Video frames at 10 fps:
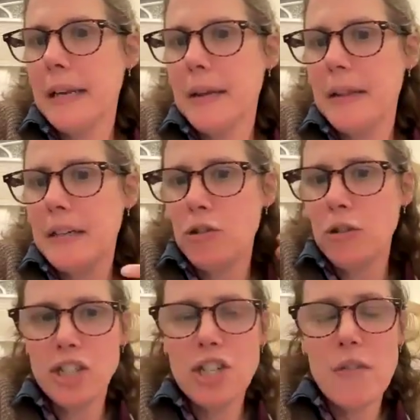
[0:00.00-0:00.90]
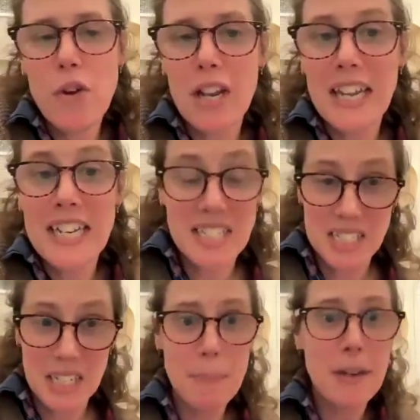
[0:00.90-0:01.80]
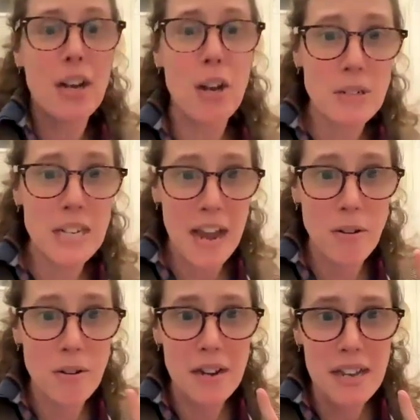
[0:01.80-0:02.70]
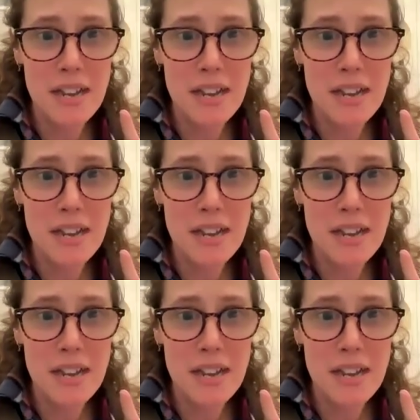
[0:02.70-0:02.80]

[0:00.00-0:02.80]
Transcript: Like a tradition of calling it slip and go down,